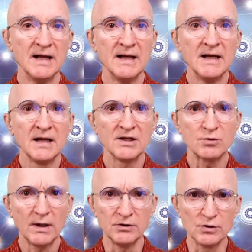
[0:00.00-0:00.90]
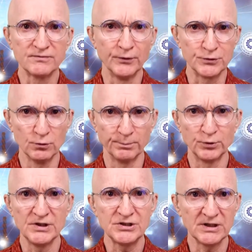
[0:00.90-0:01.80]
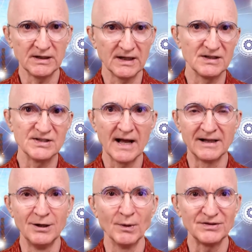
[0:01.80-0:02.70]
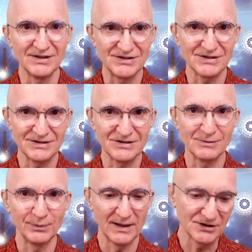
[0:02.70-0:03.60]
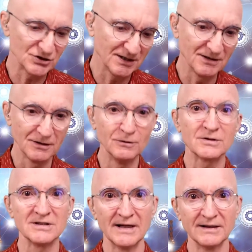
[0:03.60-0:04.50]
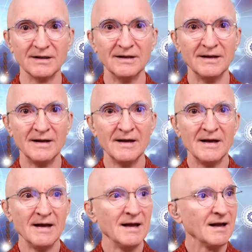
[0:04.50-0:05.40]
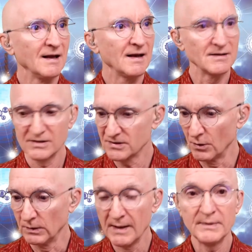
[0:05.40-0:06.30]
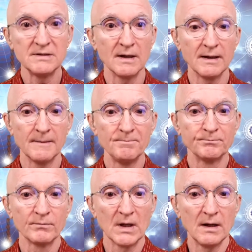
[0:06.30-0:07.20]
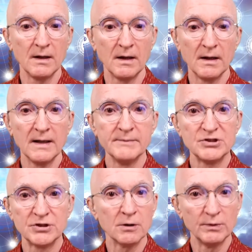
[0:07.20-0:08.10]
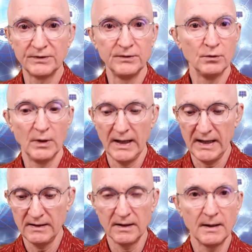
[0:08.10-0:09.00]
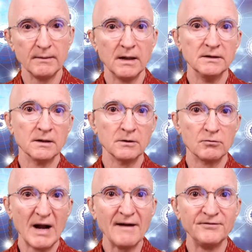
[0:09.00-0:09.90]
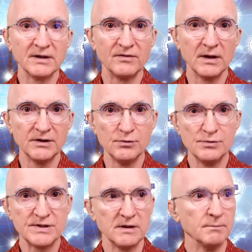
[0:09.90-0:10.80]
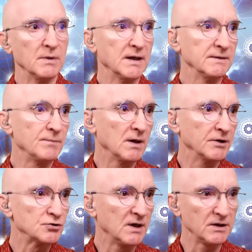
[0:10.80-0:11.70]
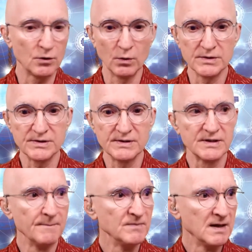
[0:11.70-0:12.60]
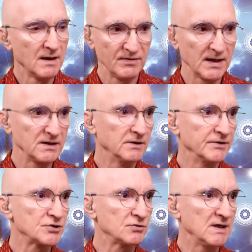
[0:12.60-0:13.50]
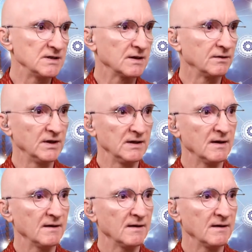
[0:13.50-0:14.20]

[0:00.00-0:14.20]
it's quite useful to appreciate exactly what the existing supply chain looks like. So let me share with you a little graphic that I use in my training courses that illustrate the